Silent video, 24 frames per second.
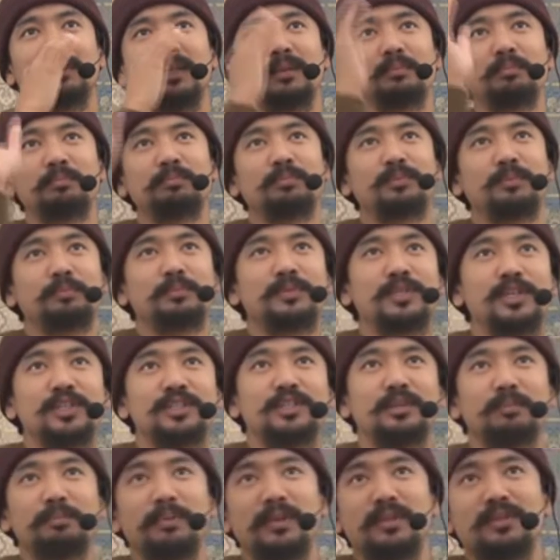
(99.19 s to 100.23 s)
But then,
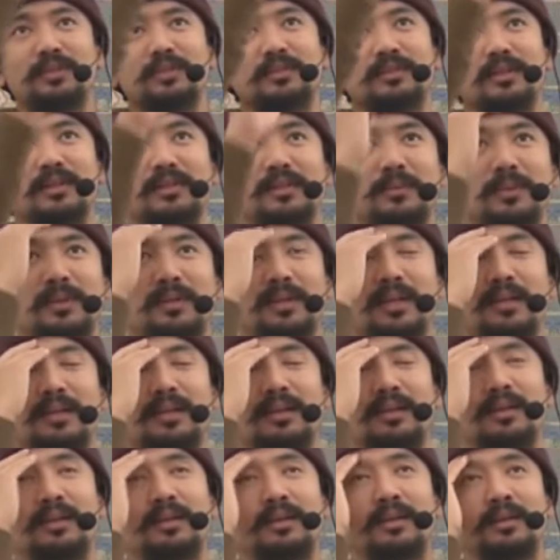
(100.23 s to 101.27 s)
change the picture, not the
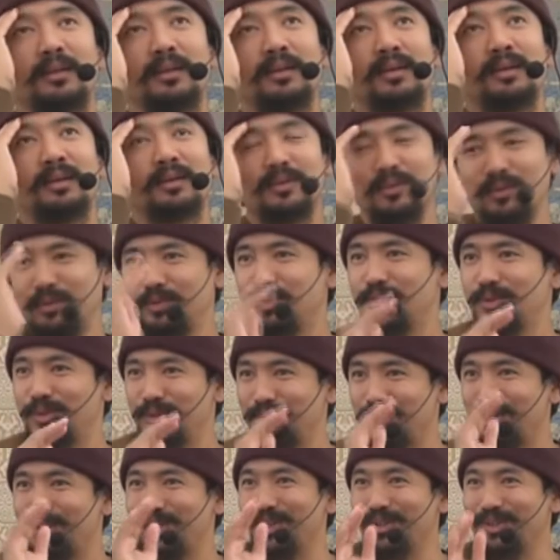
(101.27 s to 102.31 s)
one that
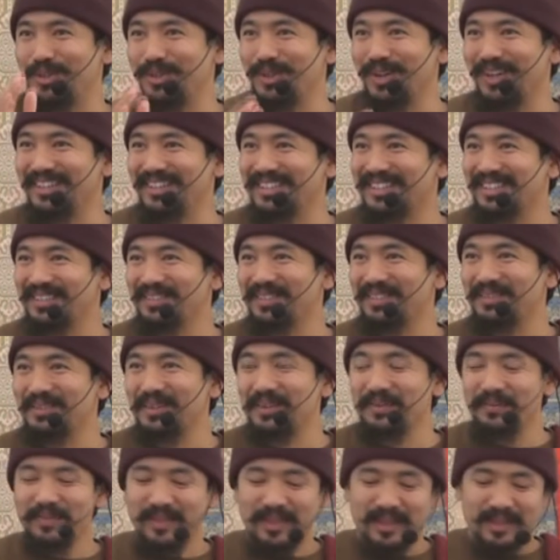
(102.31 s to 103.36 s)
do you
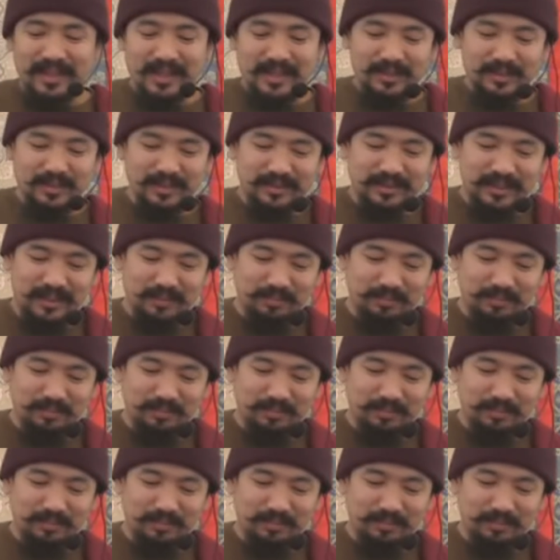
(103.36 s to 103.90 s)
understand what I mean?